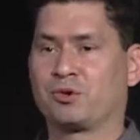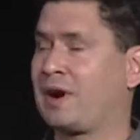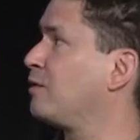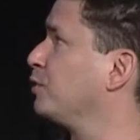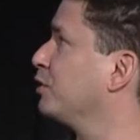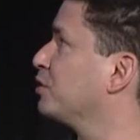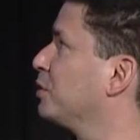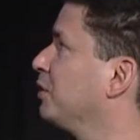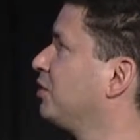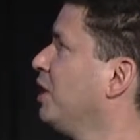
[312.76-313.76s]
travel
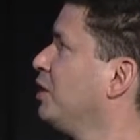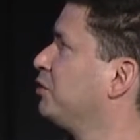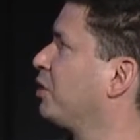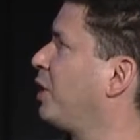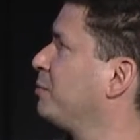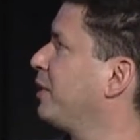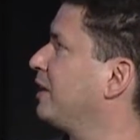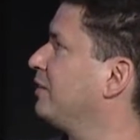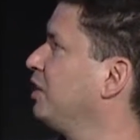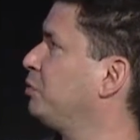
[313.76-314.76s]
insurance. So I'm
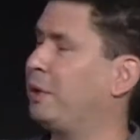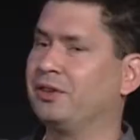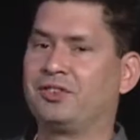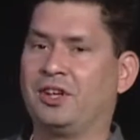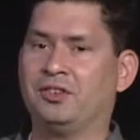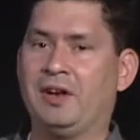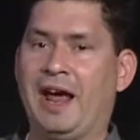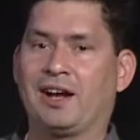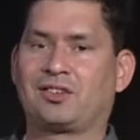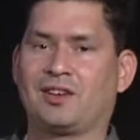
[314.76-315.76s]
like, this button says
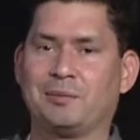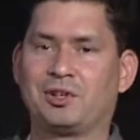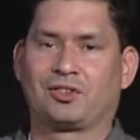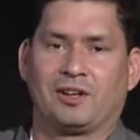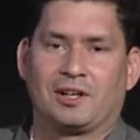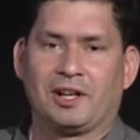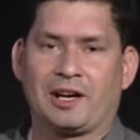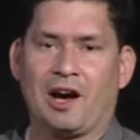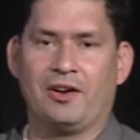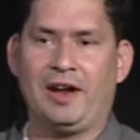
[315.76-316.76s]
next. I'm just going to click
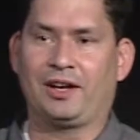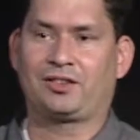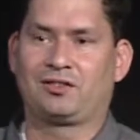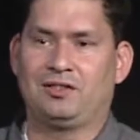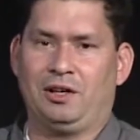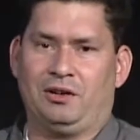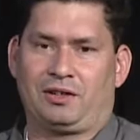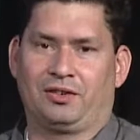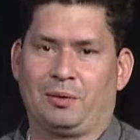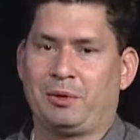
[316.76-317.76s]
on next,
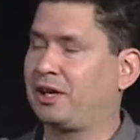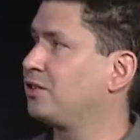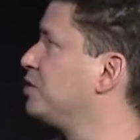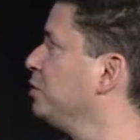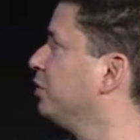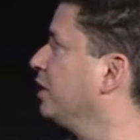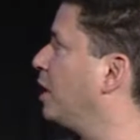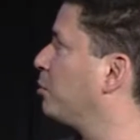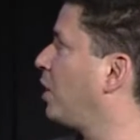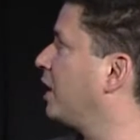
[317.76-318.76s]
because I'm not choosing
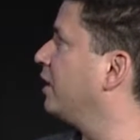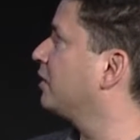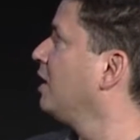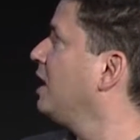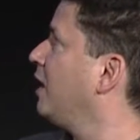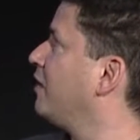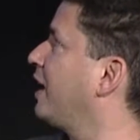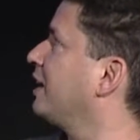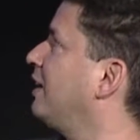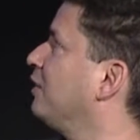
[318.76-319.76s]
that product. And then
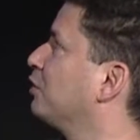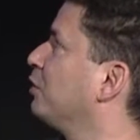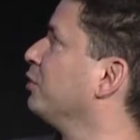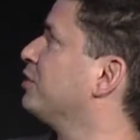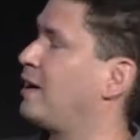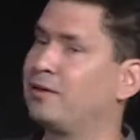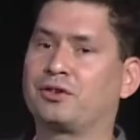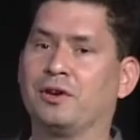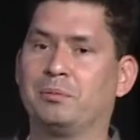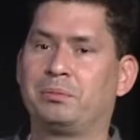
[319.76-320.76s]
I get this little
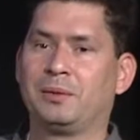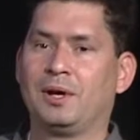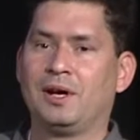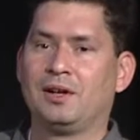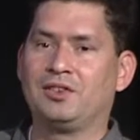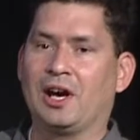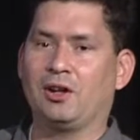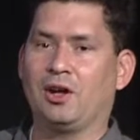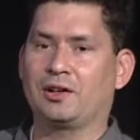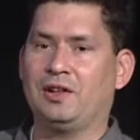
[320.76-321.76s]
JavaScript
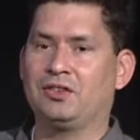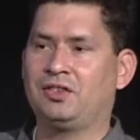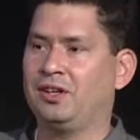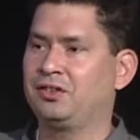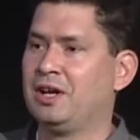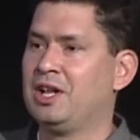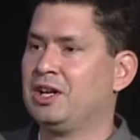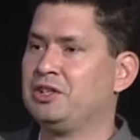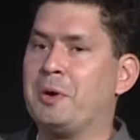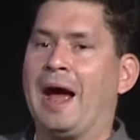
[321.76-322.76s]
dialog that says,
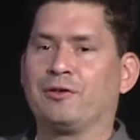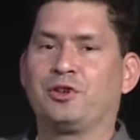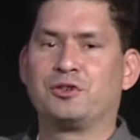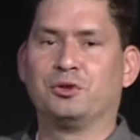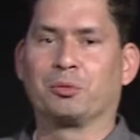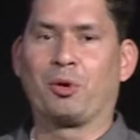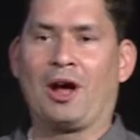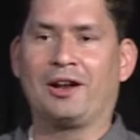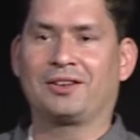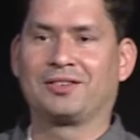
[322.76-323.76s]
you have to choose a
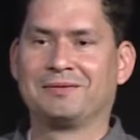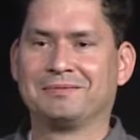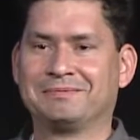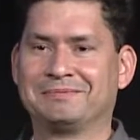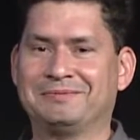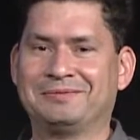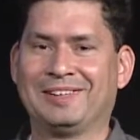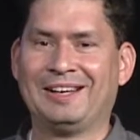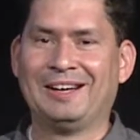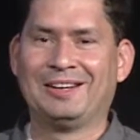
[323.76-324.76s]
product
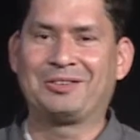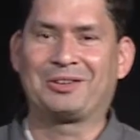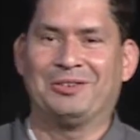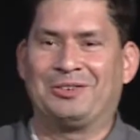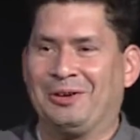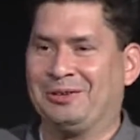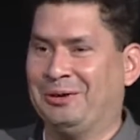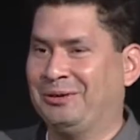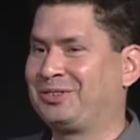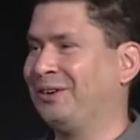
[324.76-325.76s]
to
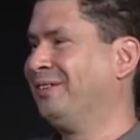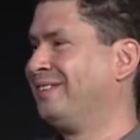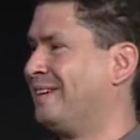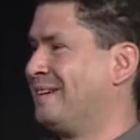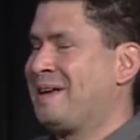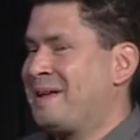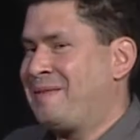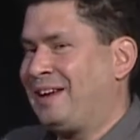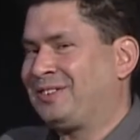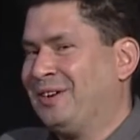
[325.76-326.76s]
continue. So it
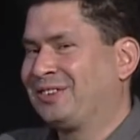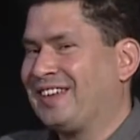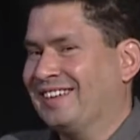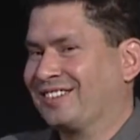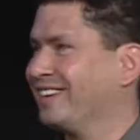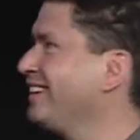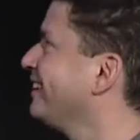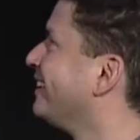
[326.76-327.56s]
makes no sense, right?